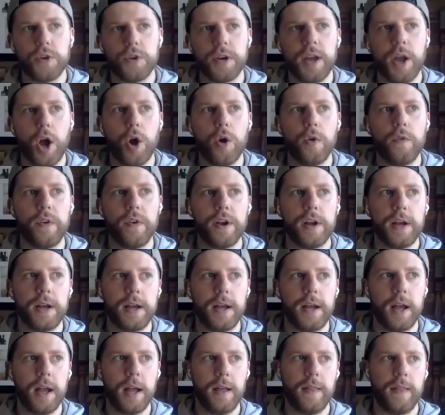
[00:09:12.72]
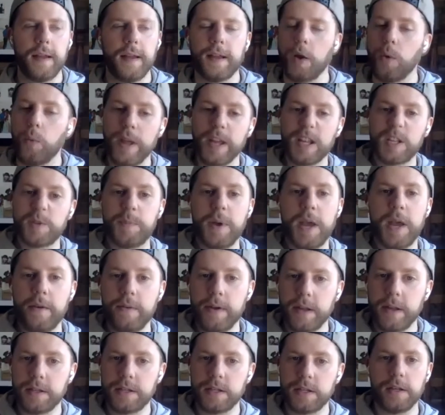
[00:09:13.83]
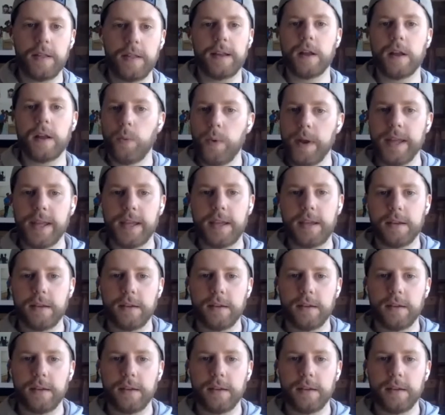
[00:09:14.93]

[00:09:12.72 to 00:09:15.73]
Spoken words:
run it over like a week's period to do like a week?